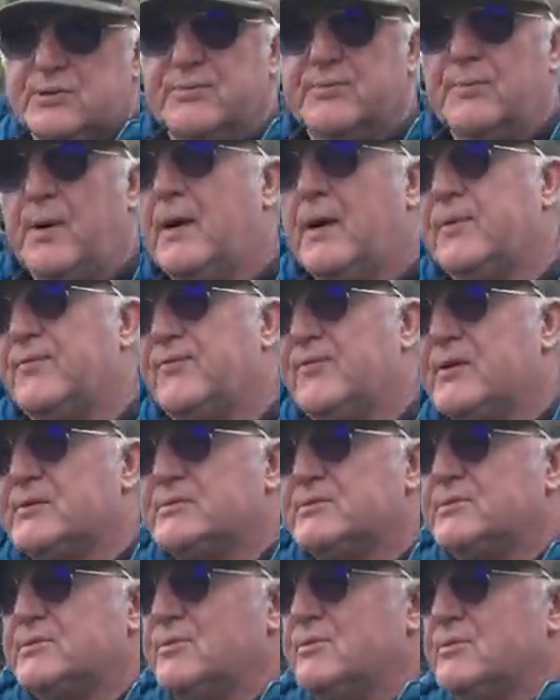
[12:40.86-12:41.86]
of my
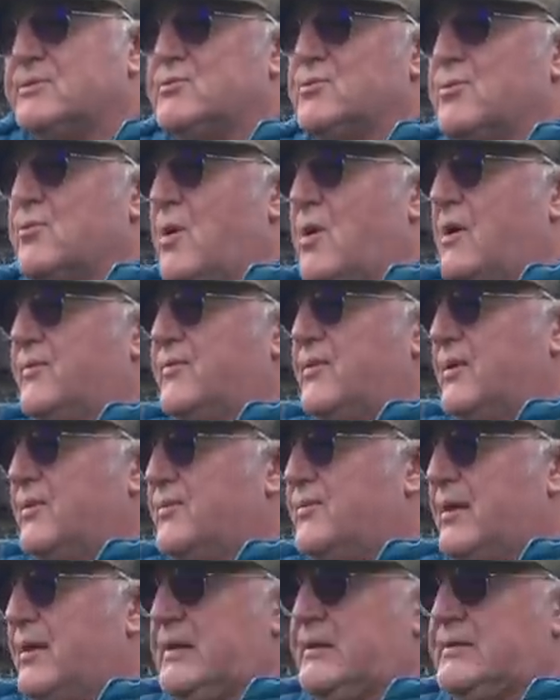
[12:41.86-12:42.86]
French students who arrive here
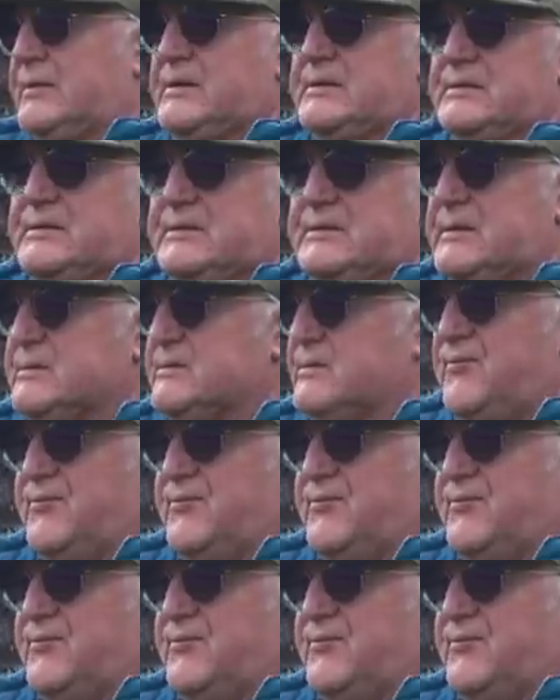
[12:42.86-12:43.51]
think these are